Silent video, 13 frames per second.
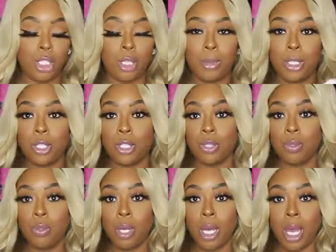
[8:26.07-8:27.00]
Jimmy
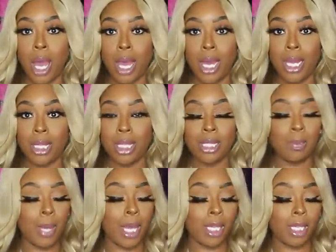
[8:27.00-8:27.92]
Choo I had
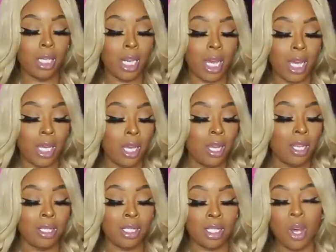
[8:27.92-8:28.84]
this back in the day
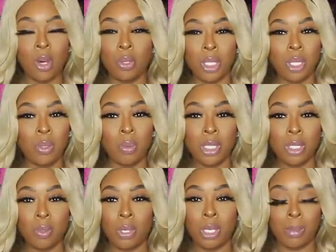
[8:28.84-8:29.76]
sold it
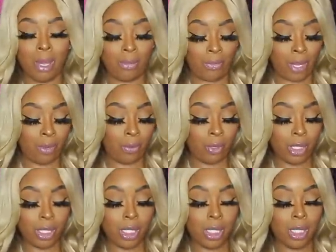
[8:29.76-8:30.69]
wasn't one of my
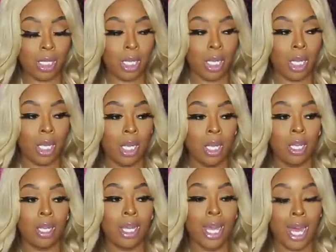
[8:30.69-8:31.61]
favorites
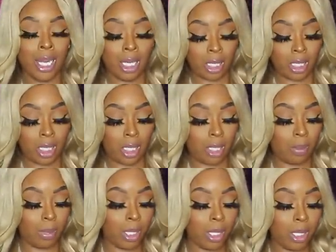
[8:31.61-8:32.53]
got it
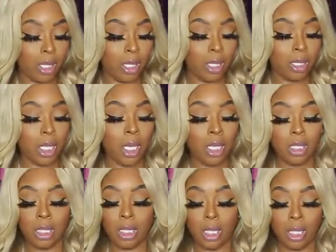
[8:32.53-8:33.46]
again because
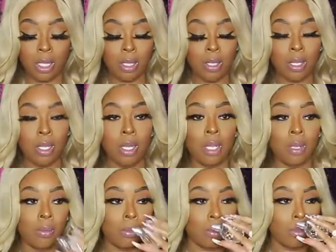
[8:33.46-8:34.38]
honestly
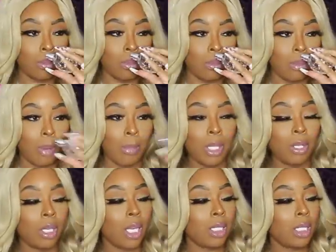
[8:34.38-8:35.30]
my
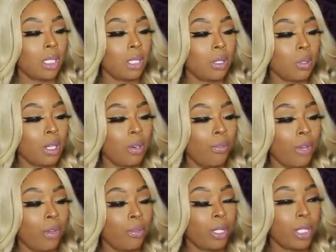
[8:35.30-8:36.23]
mother-in-law said this was her
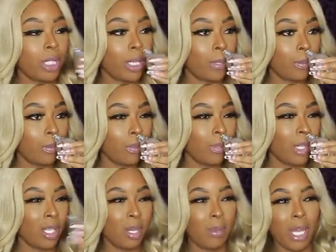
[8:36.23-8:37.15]
favorite scent
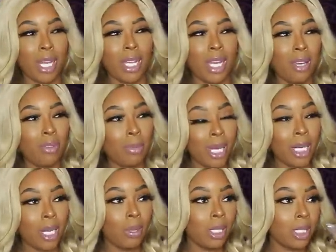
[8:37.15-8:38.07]
and I'm like
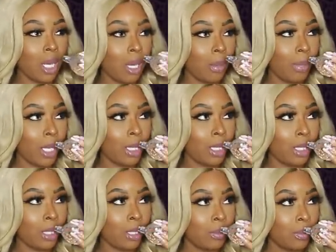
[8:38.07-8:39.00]
everybody always talk about
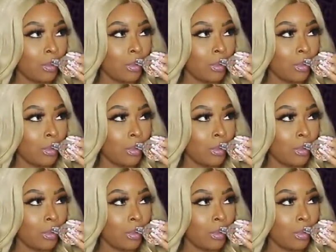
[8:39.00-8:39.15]
this